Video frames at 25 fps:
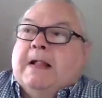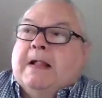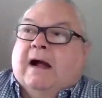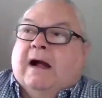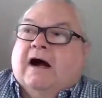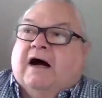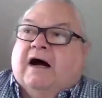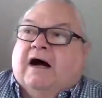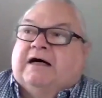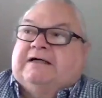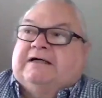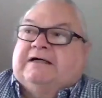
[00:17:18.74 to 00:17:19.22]

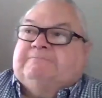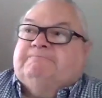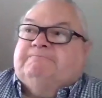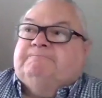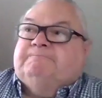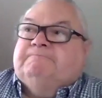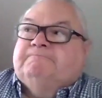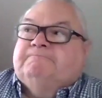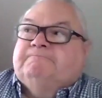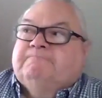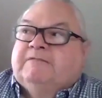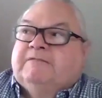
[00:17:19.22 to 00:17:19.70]

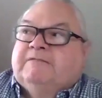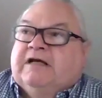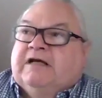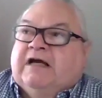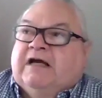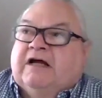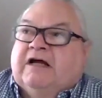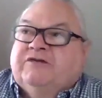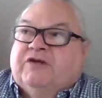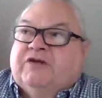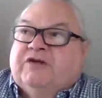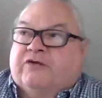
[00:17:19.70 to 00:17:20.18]
Um,
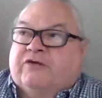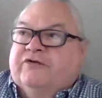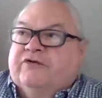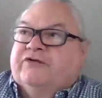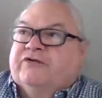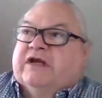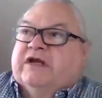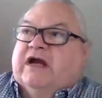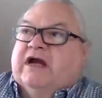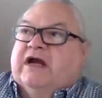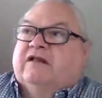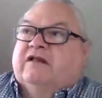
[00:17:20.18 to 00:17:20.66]

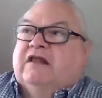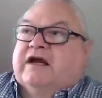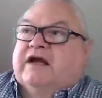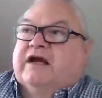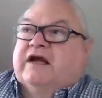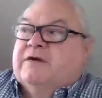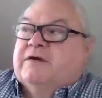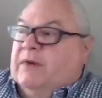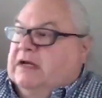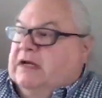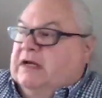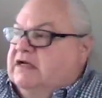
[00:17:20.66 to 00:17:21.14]
another thing I
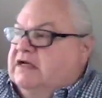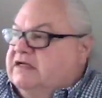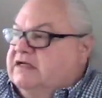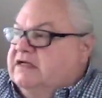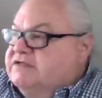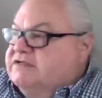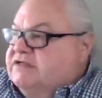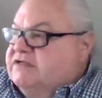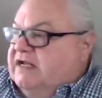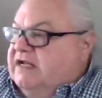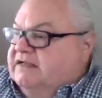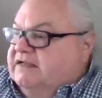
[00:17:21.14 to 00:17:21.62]
like about
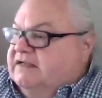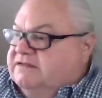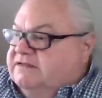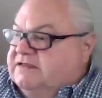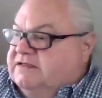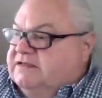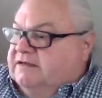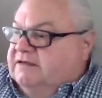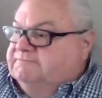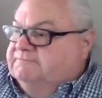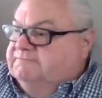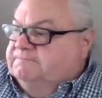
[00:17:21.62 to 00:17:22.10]
it is that